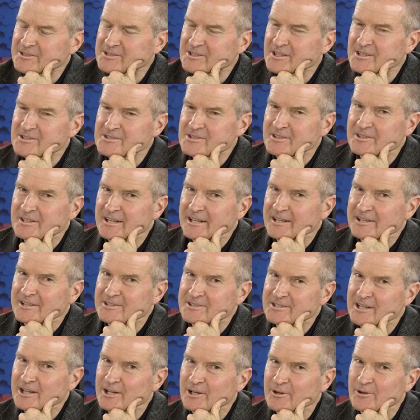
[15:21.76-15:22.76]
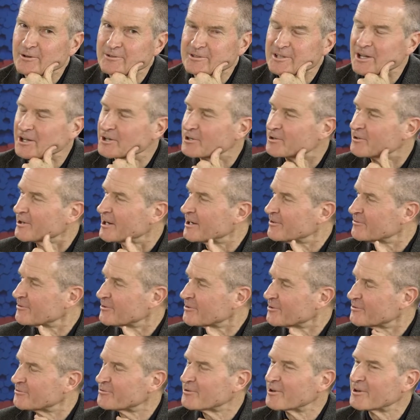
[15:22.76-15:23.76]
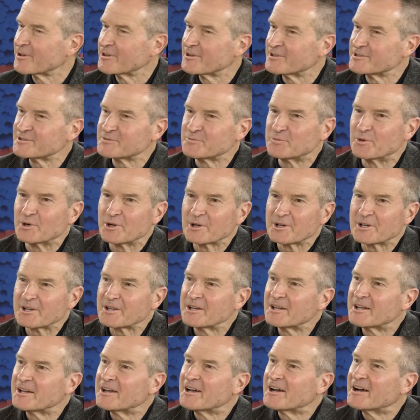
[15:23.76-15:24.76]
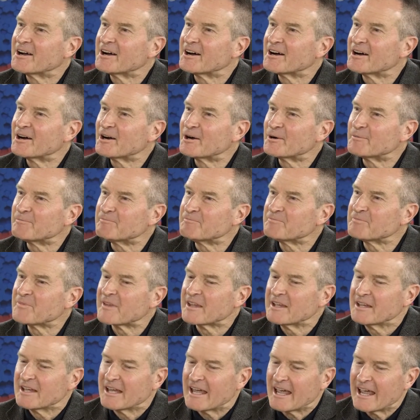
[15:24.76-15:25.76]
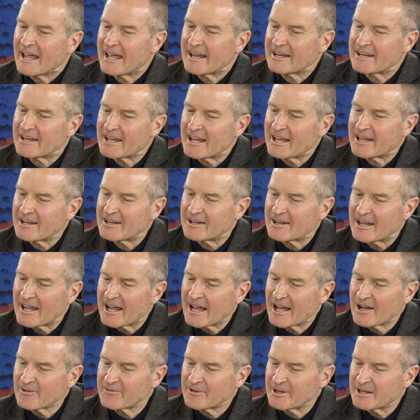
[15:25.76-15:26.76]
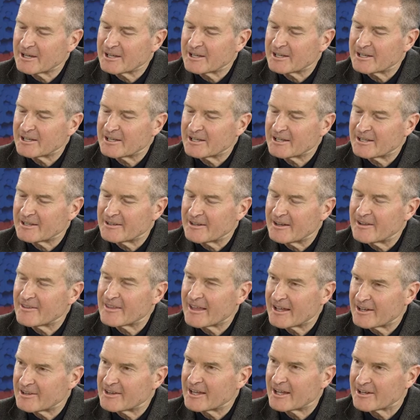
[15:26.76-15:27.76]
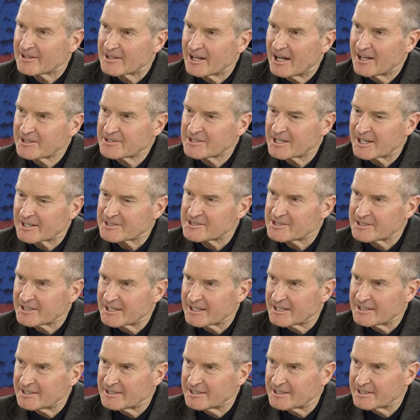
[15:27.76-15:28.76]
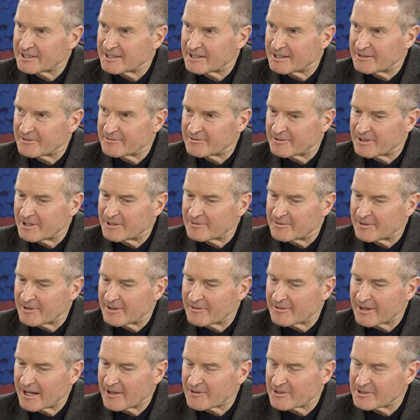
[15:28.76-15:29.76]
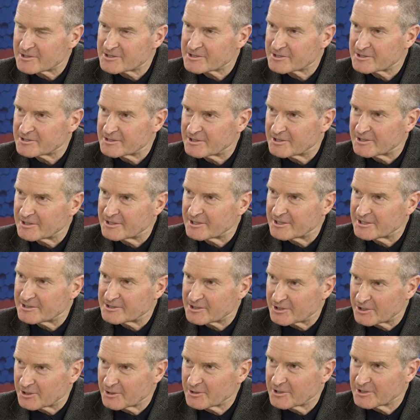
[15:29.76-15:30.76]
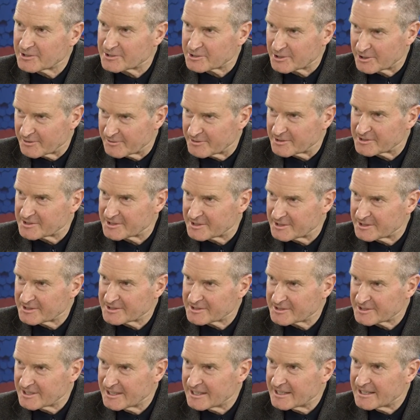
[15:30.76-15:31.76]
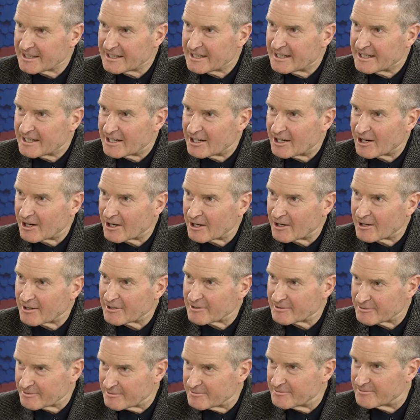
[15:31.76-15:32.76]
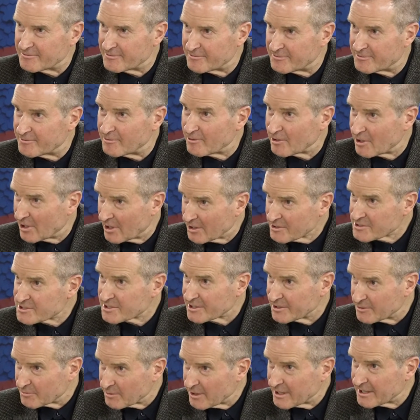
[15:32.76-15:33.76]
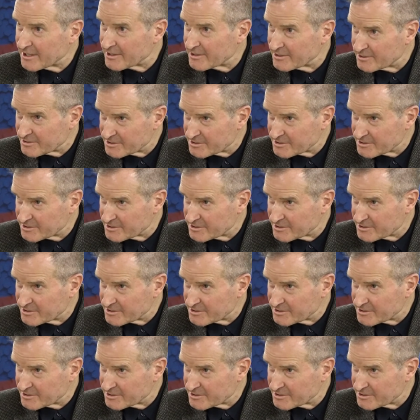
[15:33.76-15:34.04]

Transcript: says the Daily Telegraph on the front of this book. And having in that context the idea of how the security services are largely running the